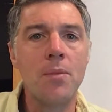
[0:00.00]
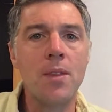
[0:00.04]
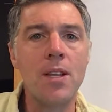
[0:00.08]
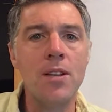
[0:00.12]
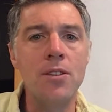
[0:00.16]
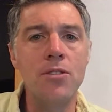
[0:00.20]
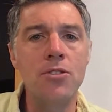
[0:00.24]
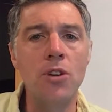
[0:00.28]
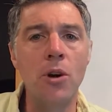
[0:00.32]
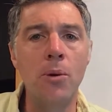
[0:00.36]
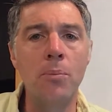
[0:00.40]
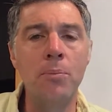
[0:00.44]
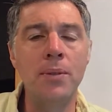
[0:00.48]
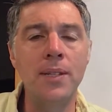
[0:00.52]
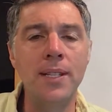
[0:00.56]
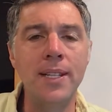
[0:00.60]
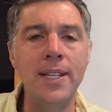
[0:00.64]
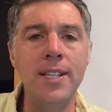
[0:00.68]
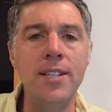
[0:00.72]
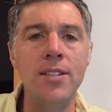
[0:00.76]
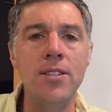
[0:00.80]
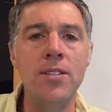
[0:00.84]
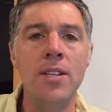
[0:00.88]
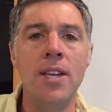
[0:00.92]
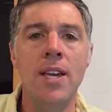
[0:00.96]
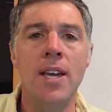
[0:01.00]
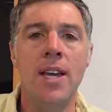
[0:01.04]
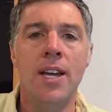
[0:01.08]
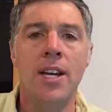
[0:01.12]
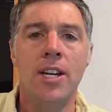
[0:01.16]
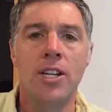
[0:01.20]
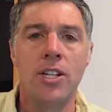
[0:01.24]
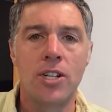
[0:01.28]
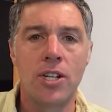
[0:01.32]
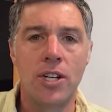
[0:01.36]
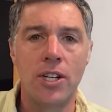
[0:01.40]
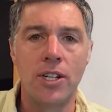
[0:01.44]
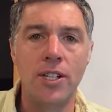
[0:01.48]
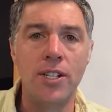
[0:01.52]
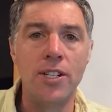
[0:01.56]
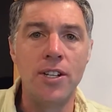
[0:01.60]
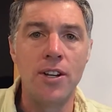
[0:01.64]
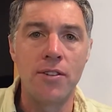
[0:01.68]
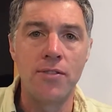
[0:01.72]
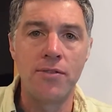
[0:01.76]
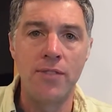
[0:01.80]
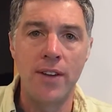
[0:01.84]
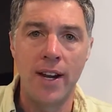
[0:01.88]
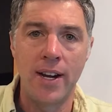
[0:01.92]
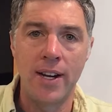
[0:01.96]
So please turn in
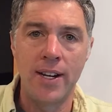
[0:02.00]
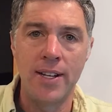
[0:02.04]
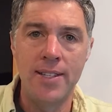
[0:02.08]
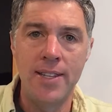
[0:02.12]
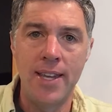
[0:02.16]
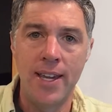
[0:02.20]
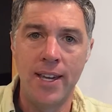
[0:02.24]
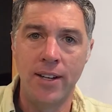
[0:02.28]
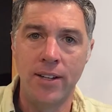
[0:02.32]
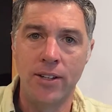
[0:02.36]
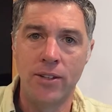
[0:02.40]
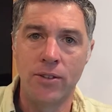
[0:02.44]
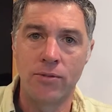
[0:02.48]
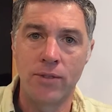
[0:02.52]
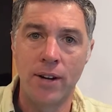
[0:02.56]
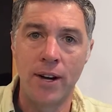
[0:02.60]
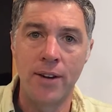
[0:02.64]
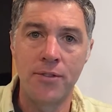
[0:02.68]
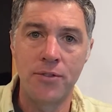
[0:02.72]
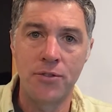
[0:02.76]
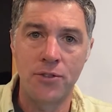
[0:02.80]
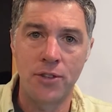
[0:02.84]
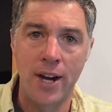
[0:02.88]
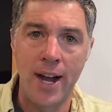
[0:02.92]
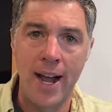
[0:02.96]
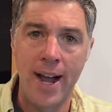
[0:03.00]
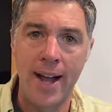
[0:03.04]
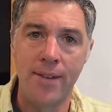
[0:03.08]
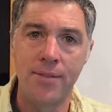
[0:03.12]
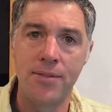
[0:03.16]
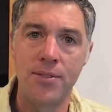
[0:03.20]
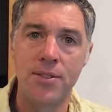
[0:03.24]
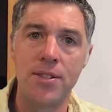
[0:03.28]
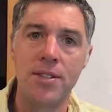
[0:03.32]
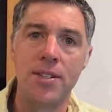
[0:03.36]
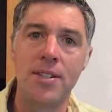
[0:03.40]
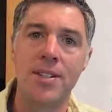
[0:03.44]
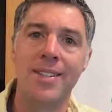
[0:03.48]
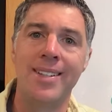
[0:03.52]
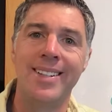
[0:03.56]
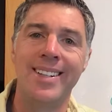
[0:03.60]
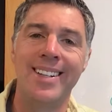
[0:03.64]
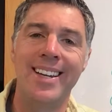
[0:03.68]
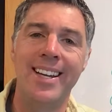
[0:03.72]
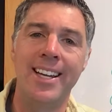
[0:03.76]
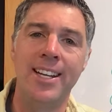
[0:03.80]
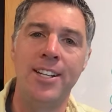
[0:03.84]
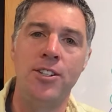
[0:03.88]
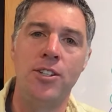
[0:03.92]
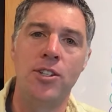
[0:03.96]
your fairy tale rough drafts
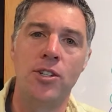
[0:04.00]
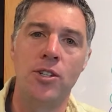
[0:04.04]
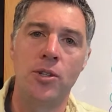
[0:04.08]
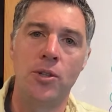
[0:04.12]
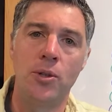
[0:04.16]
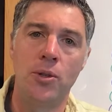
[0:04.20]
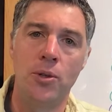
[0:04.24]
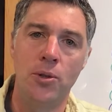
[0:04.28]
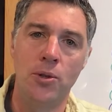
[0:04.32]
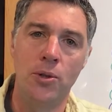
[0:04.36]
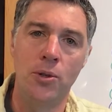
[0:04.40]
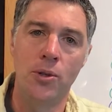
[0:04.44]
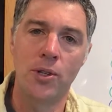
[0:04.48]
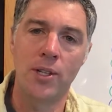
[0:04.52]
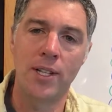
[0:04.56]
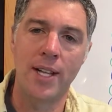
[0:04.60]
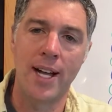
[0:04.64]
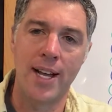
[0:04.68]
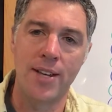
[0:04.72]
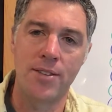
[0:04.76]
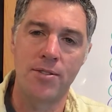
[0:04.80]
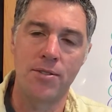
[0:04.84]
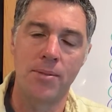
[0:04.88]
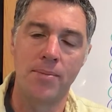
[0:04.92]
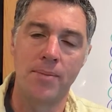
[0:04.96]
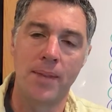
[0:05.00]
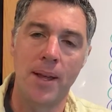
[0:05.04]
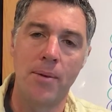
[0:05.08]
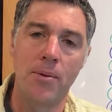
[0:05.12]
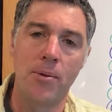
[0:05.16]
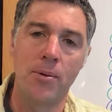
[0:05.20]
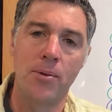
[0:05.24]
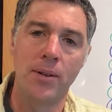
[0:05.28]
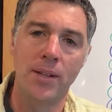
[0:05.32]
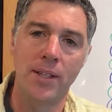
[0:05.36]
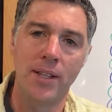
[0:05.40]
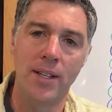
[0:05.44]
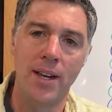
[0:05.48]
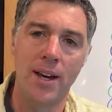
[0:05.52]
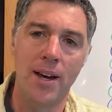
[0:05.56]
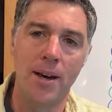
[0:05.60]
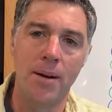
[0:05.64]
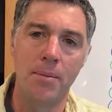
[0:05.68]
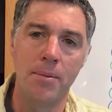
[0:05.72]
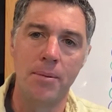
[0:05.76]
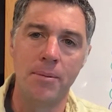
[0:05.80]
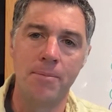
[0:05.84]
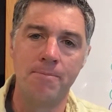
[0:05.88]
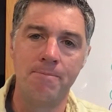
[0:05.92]
in your Google Classroom. That will really help.